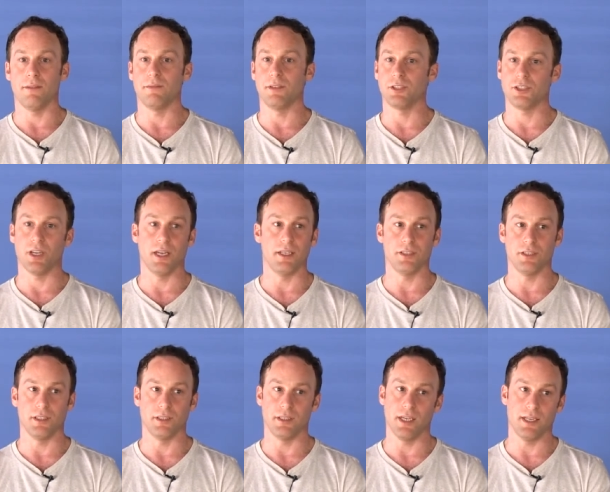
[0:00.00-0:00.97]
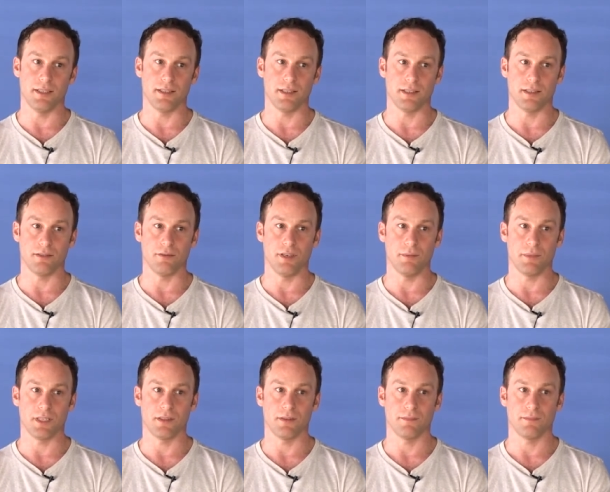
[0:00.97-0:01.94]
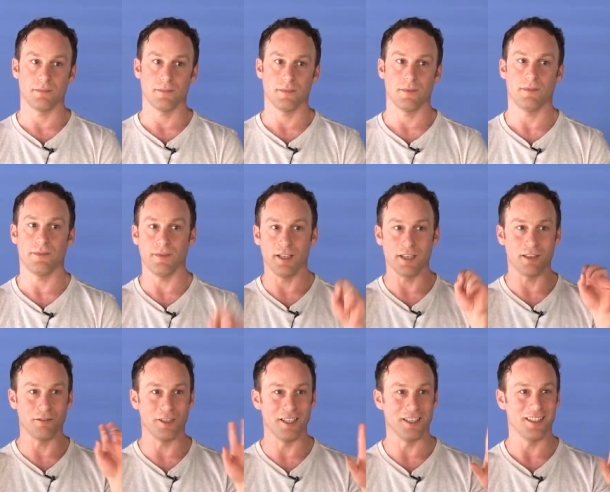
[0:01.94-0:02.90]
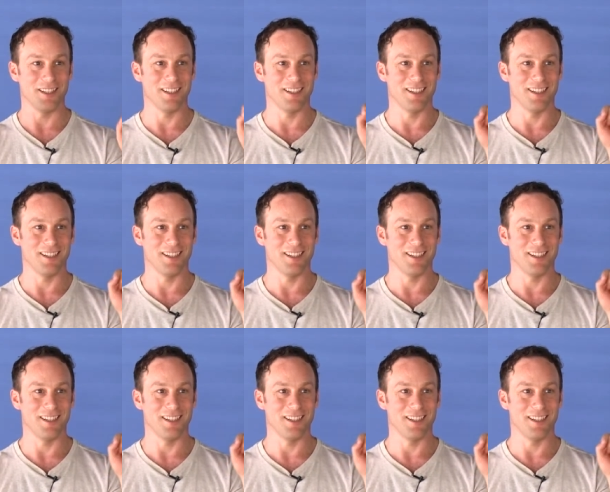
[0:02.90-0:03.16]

ever-changing data streams, flickering